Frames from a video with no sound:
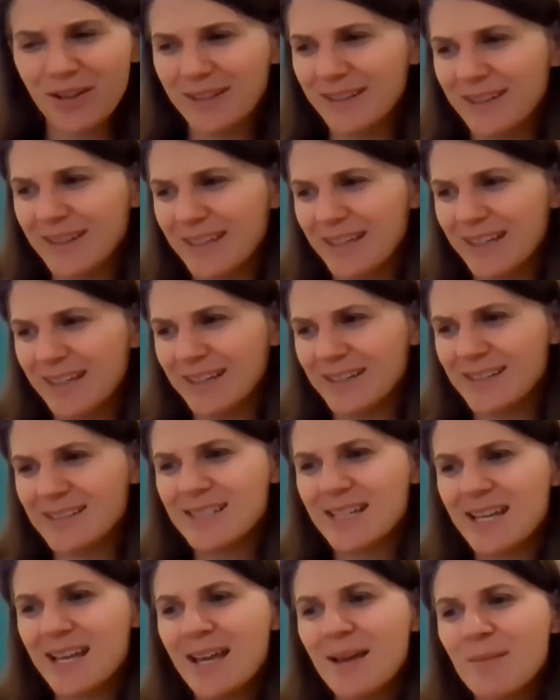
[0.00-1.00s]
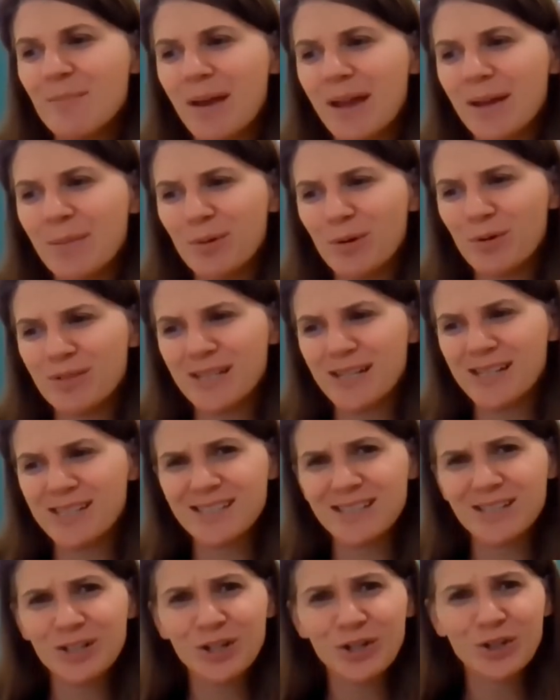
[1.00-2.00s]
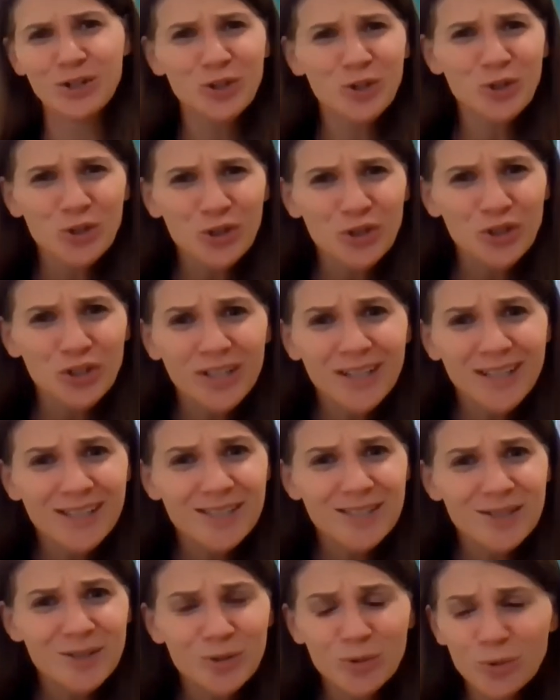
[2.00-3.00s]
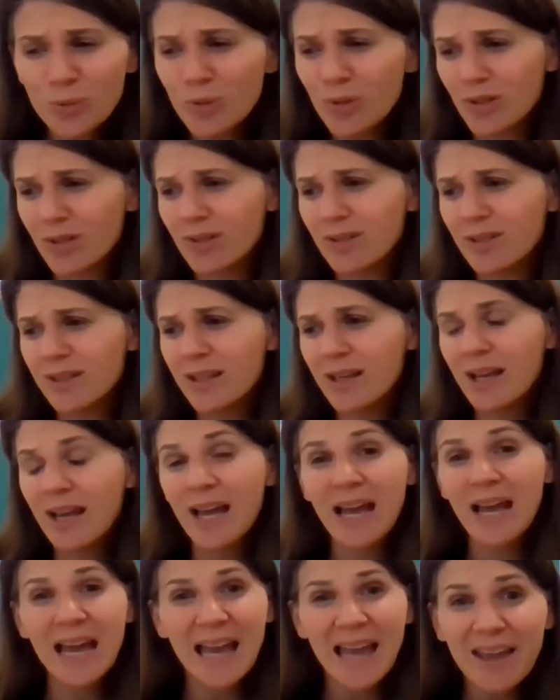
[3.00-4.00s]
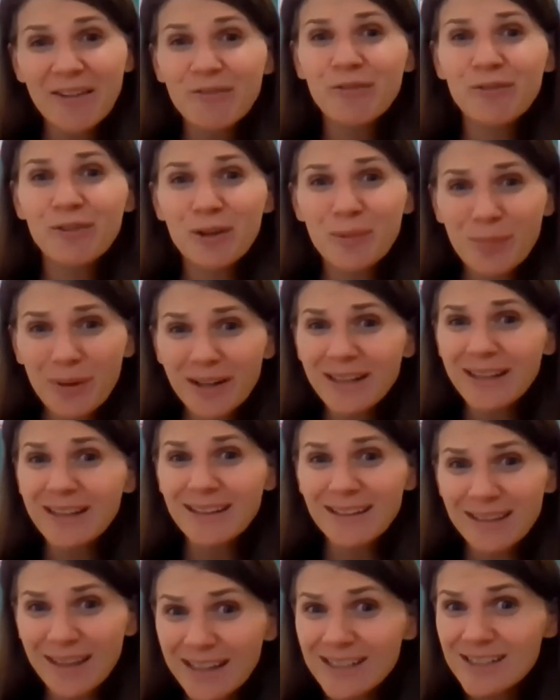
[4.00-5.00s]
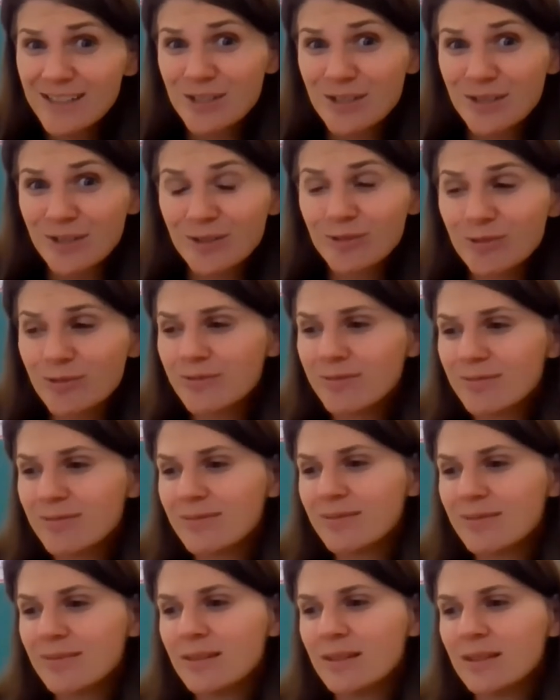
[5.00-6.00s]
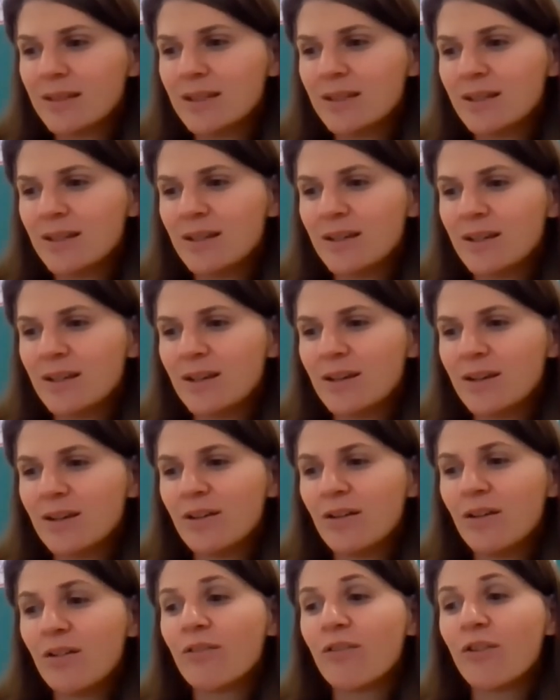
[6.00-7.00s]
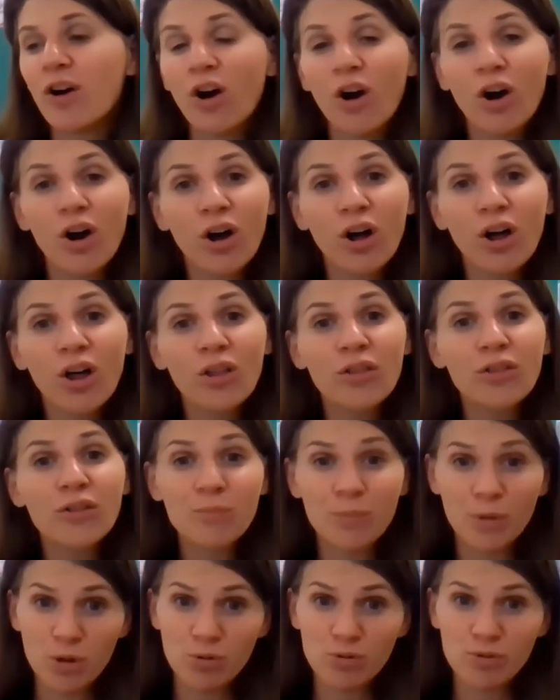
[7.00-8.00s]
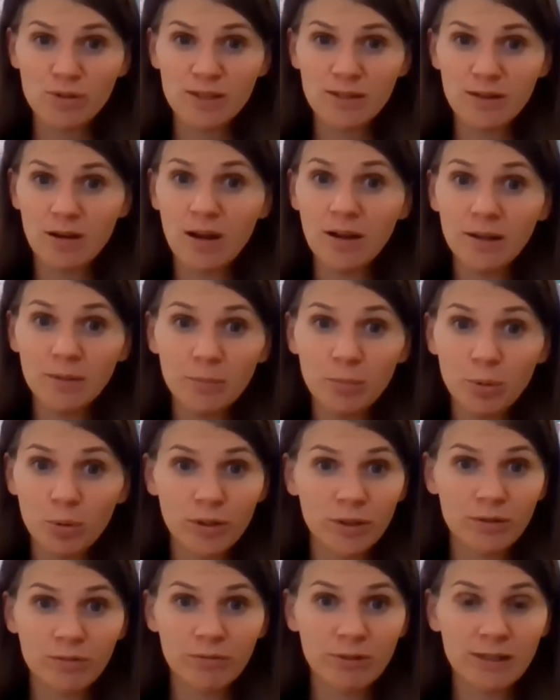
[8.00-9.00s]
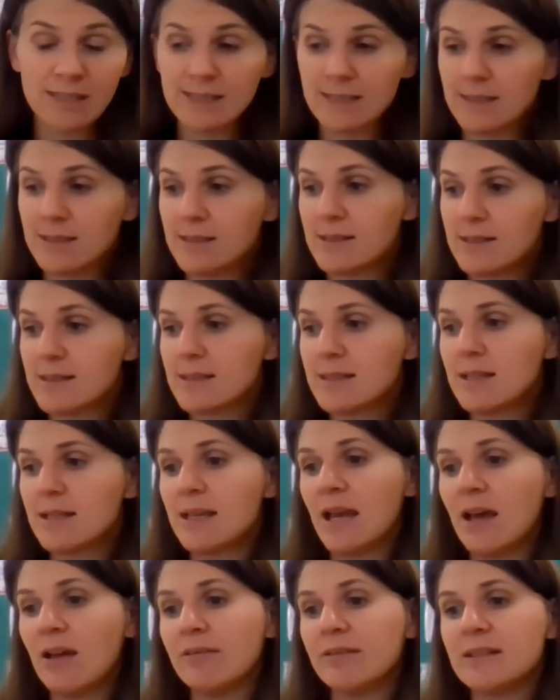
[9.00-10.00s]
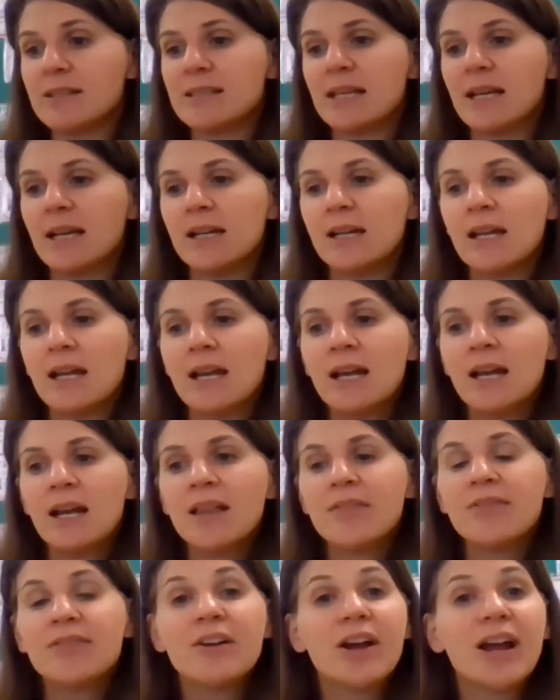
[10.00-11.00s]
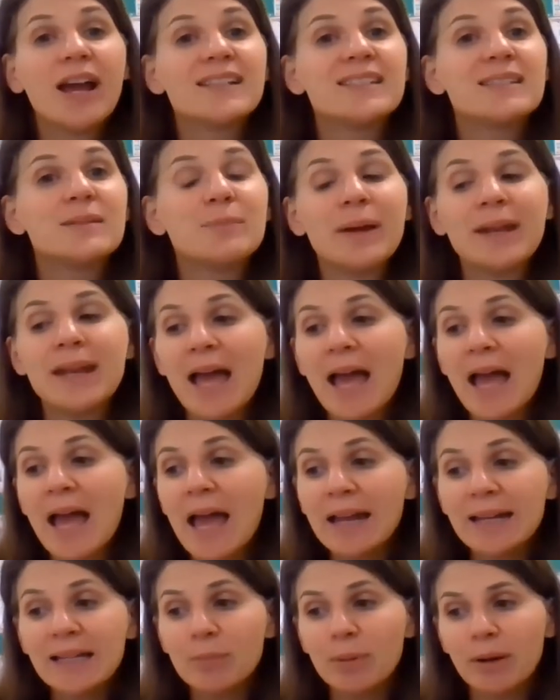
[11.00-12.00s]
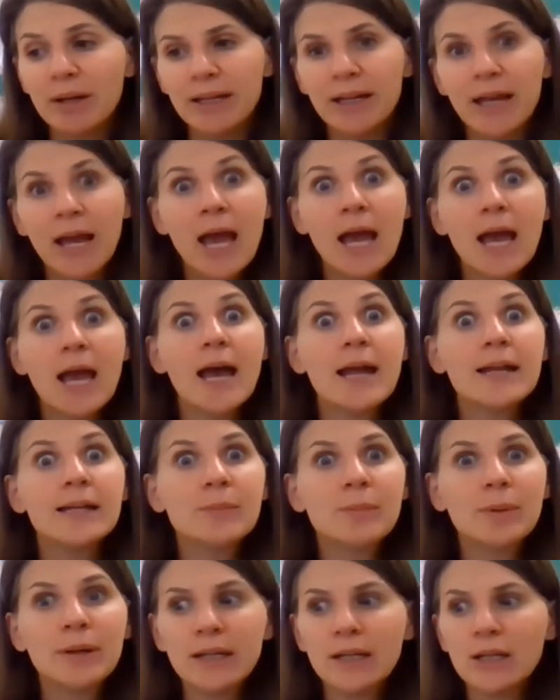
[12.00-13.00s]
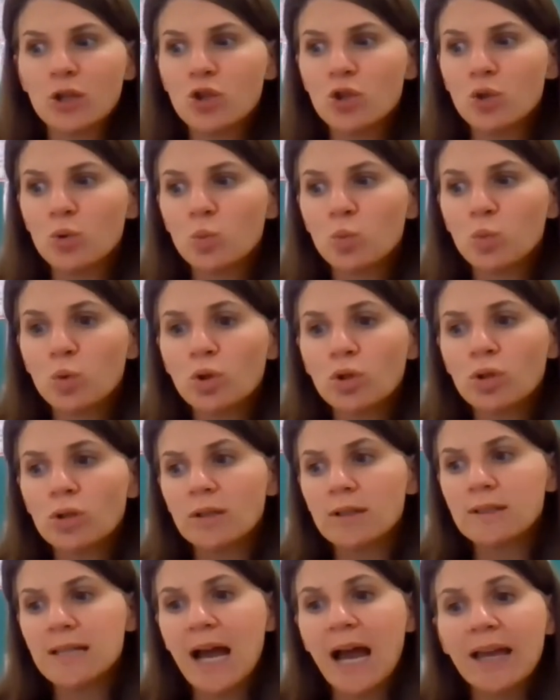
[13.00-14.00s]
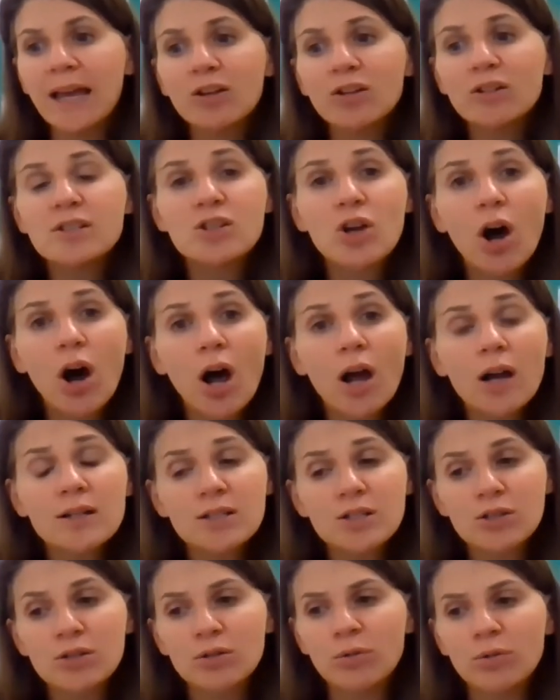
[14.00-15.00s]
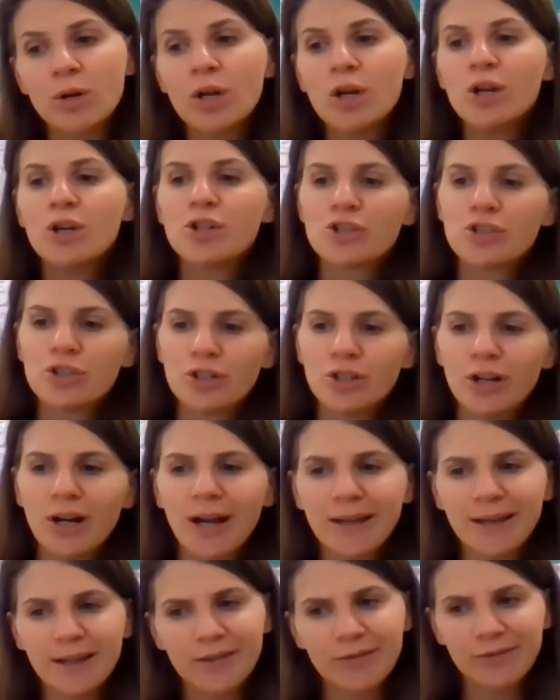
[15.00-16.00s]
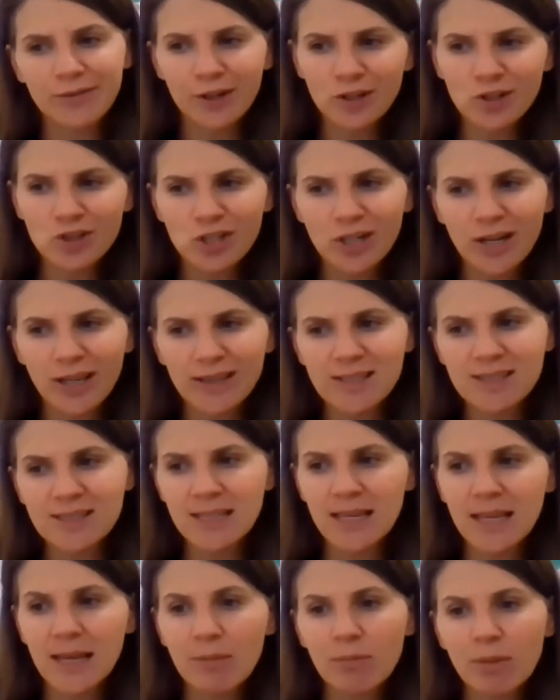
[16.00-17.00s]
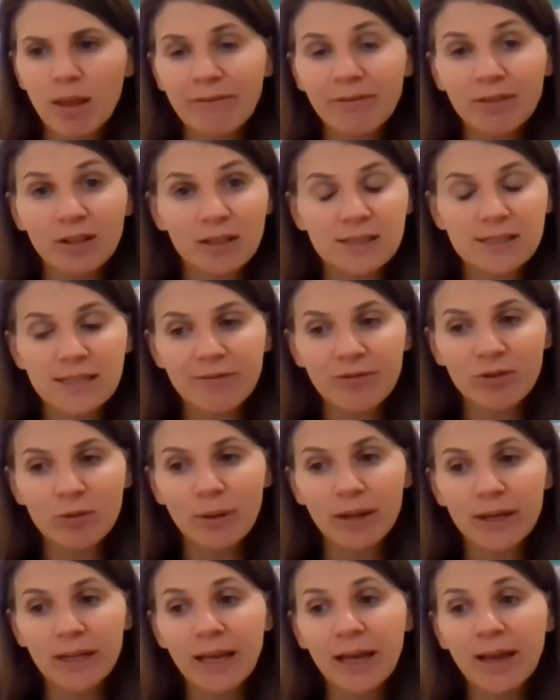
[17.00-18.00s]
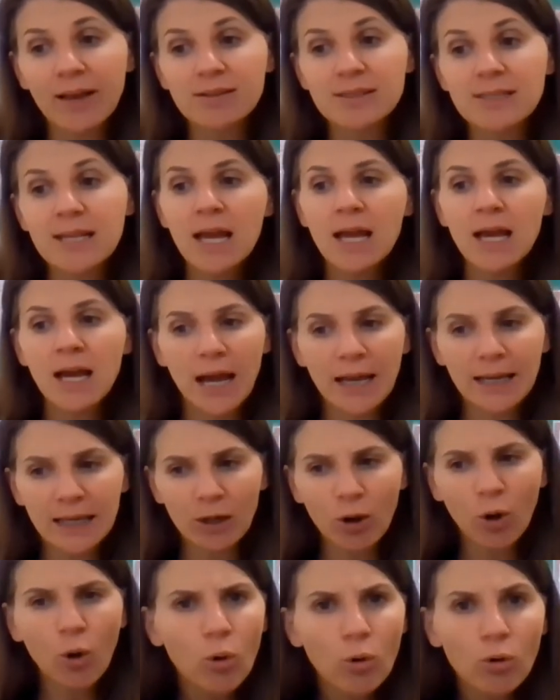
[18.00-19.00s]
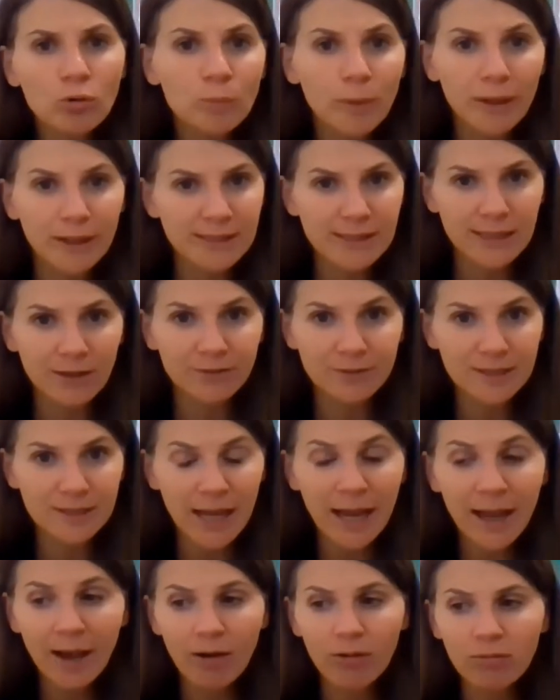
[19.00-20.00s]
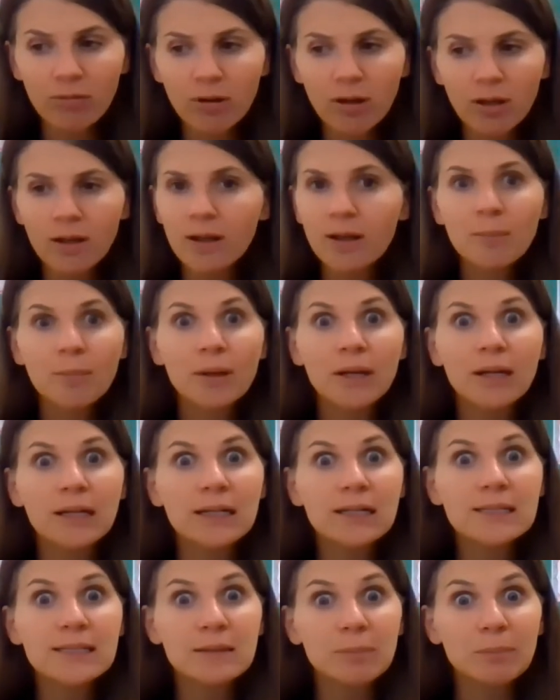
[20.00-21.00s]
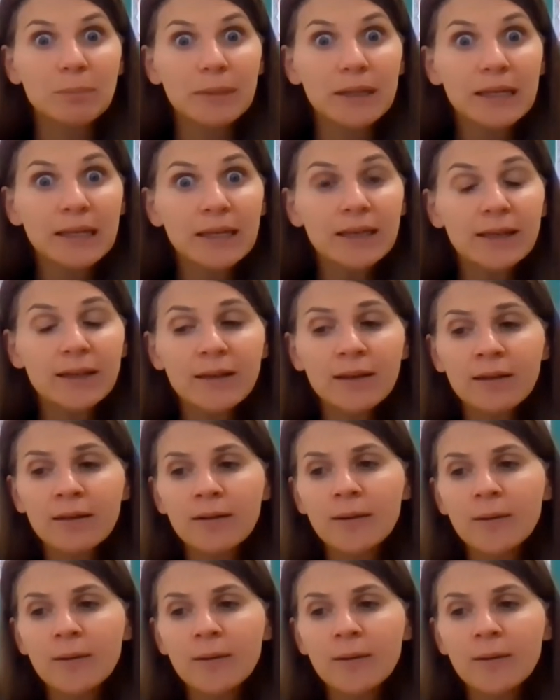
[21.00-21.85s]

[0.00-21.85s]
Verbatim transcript: and things, Meg protested. You're good in school. Everybody likes you. For all the most unimportant reasons, Calvin said. There hasn't been anybody, anybody in the world I could talk to. Sure, I can function on the same level as everybody else. I can hold myself down, but it isn't me.